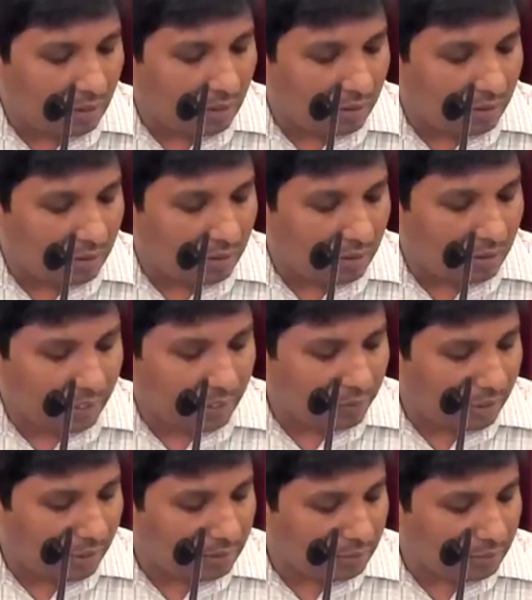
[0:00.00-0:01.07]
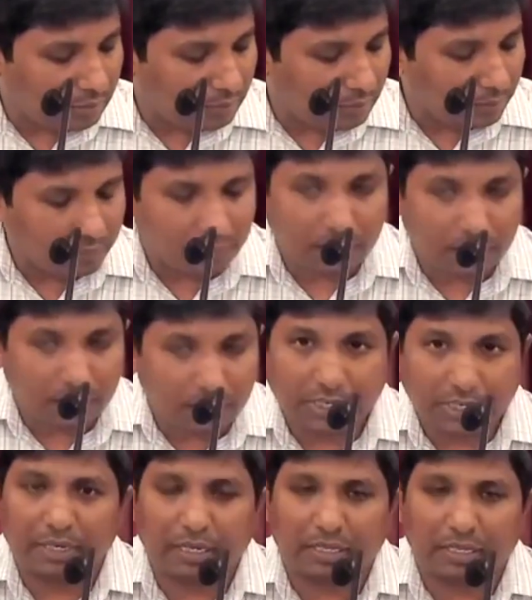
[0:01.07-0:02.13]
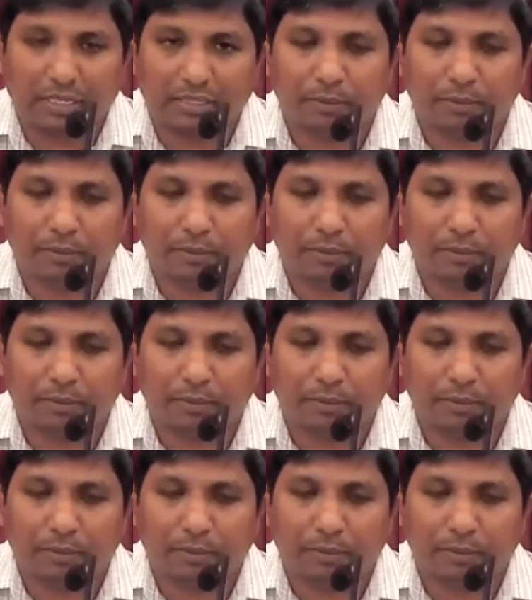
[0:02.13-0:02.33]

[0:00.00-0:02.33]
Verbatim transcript: uh, I would like to share my